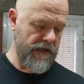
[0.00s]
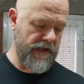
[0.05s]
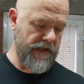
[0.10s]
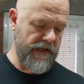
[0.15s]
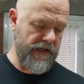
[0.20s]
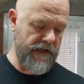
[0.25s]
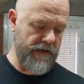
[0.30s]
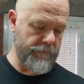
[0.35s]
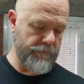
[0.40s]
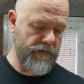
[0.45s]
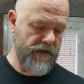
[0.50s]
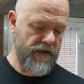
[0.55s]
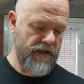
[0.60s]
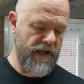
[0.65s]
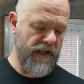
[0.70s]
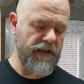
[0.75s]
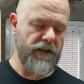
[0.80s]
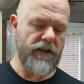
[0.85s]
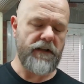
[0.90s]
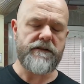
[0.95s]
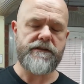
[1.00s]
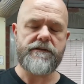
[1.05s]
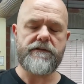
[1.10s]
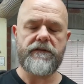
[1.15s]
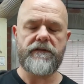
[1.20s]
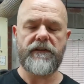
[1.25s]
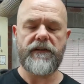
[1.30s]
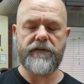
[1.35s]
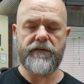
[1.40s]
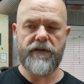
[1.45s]
I'll also
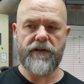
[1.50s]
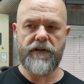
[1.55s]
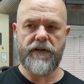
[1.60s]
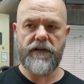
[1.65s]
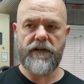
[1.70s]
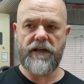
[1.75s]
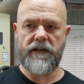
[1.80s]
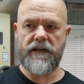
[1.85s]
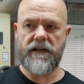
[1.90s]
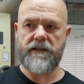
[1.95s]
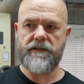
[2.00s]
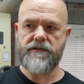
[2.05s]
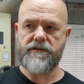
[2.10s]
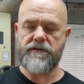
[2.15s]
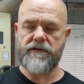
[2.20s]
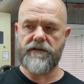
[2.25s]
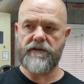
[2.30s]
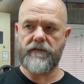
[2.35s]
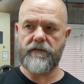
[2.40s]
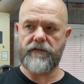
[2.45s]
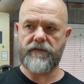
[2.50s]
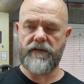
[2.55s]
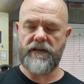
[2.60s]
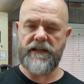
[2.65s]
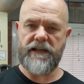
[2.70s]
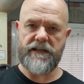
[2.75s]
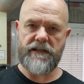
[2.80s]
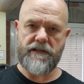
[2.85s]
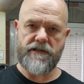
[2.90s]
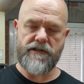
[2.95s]
go through and sort of
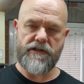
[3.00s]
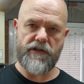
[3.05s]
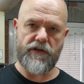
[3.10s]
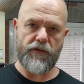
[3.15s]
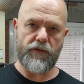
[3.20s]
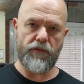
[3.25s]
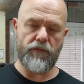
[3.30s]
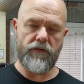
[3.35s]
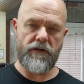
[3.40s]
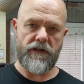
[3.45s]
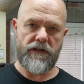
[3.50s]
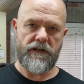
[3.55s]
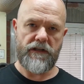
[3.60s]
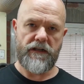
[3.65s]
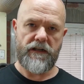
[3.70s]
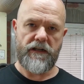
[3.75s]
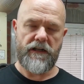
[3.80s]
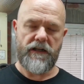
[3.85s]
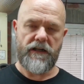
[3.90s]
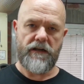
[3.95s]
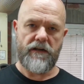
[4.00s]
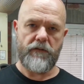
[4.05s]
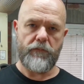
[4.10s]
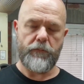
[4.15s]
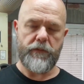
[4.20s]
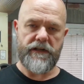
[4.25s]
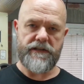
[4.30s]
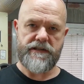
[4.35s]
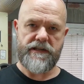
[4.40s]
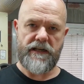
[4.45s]
let you know
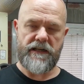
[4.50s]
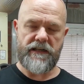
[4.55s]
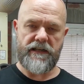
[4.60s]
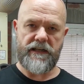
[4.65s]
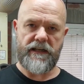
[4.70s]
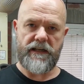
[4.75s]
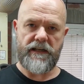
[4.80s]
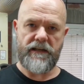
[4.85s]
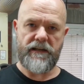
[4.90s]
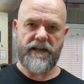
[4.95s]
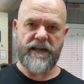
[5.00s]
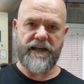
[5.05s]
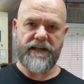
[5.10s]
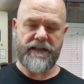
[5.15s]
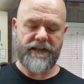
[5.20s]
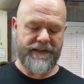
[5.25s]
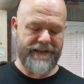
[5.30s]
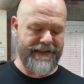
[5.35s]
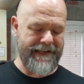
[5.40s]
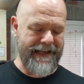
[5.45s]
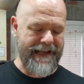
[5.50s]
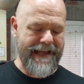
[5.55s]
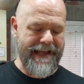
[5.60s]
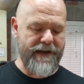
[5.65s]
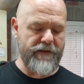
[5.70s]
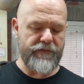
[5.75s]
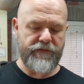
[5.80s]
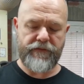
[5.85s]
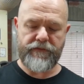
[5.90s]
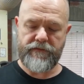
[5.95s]
basically that
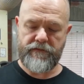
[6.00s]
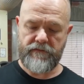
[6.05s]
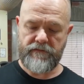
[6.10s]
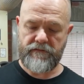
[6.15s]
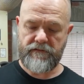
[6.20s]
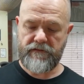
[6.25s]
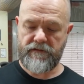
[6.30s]
if